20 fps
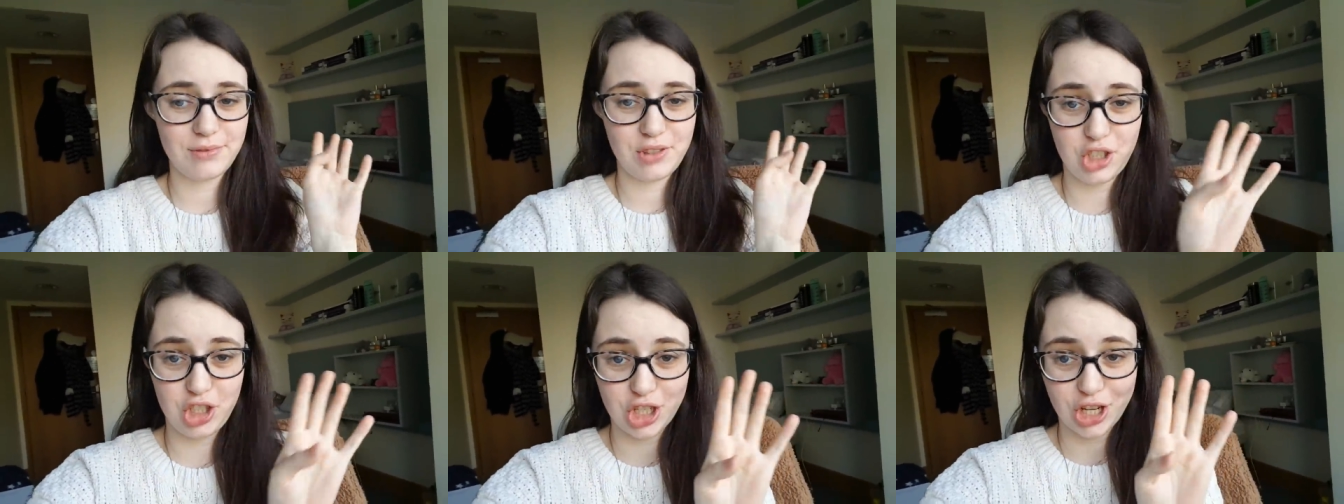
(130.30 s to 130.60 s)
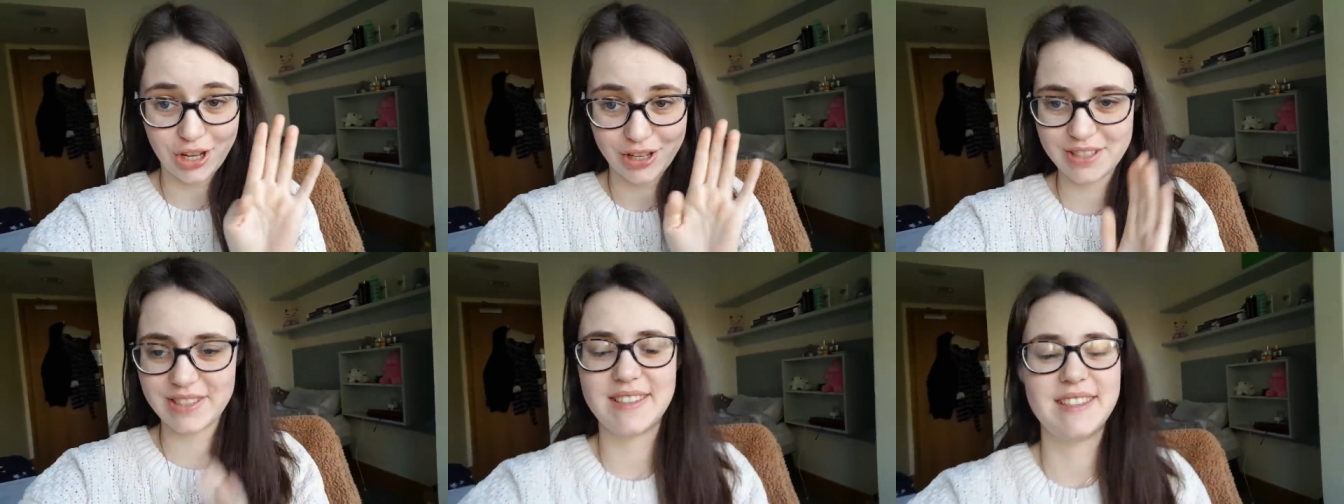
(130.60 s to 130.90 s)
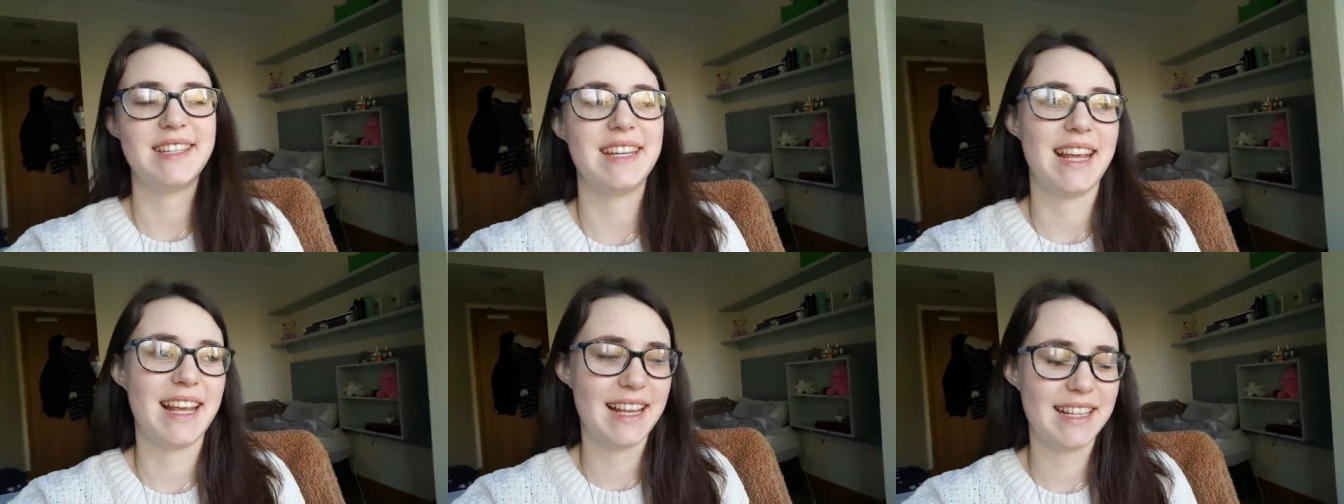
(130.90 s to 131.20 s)

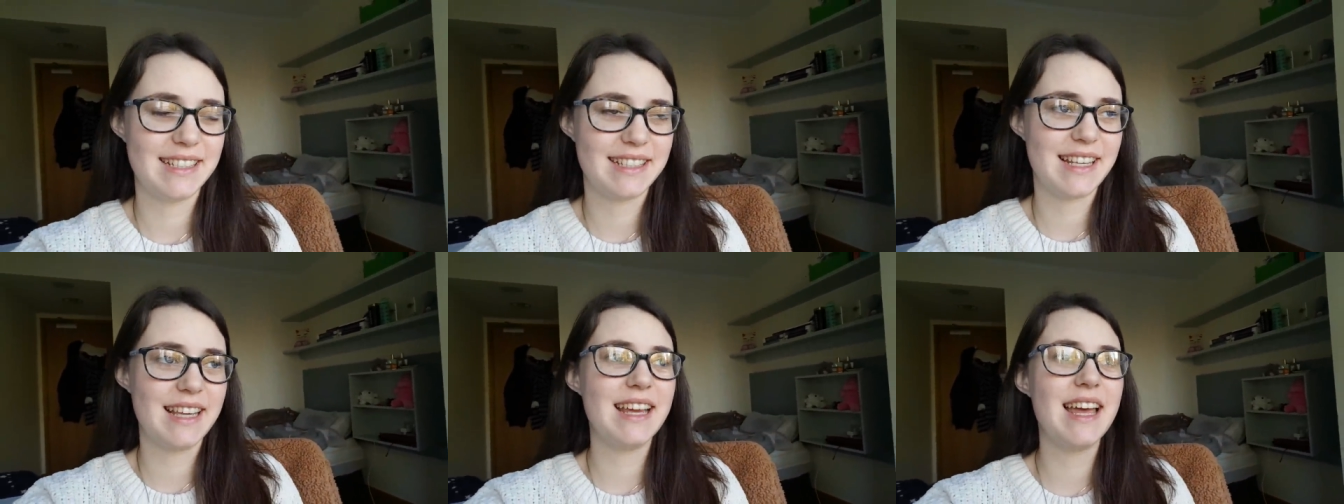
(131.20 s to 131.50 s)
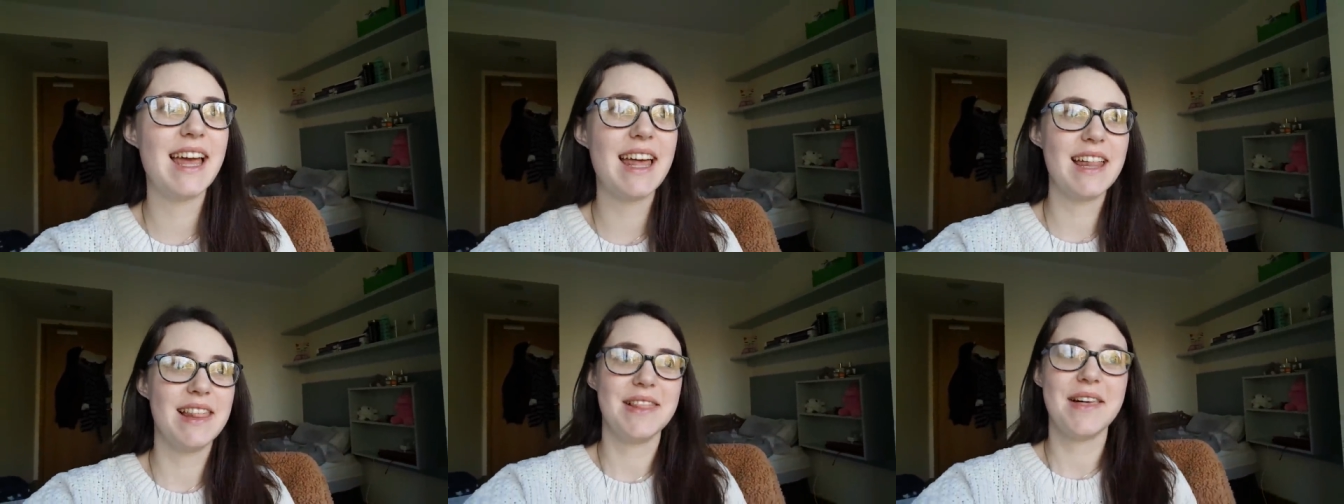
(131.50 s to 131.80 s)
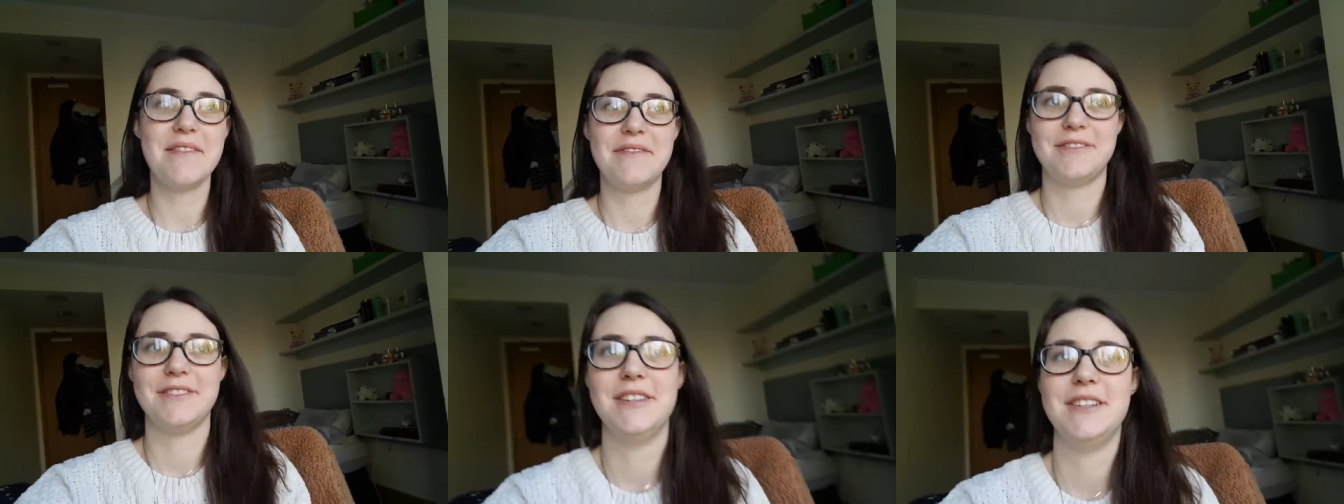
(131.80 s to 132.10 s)
just, it's
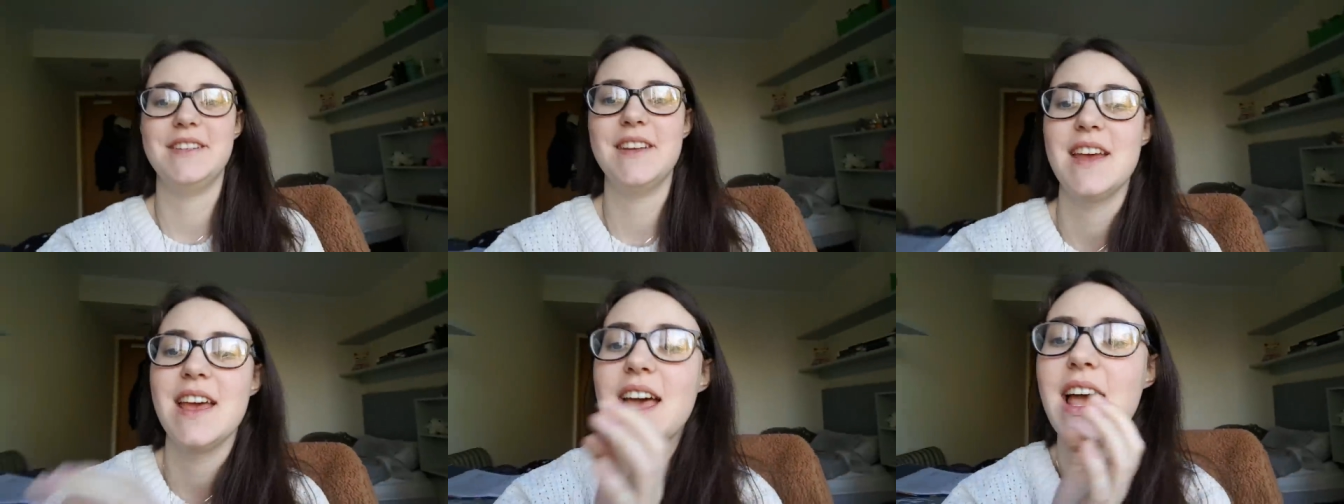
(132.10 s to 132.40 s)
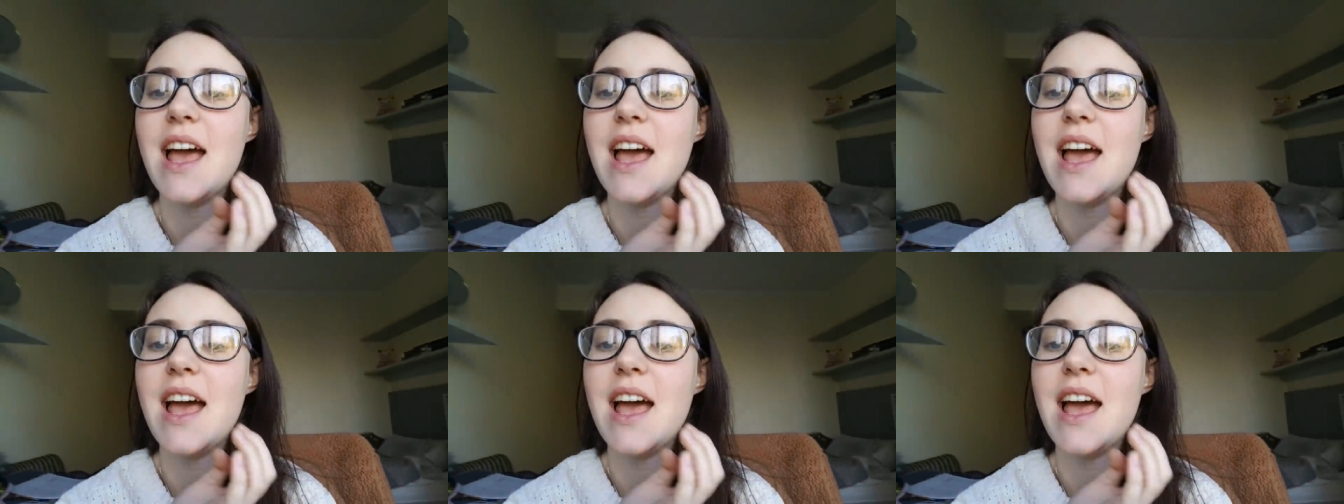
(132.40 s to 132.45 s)
11.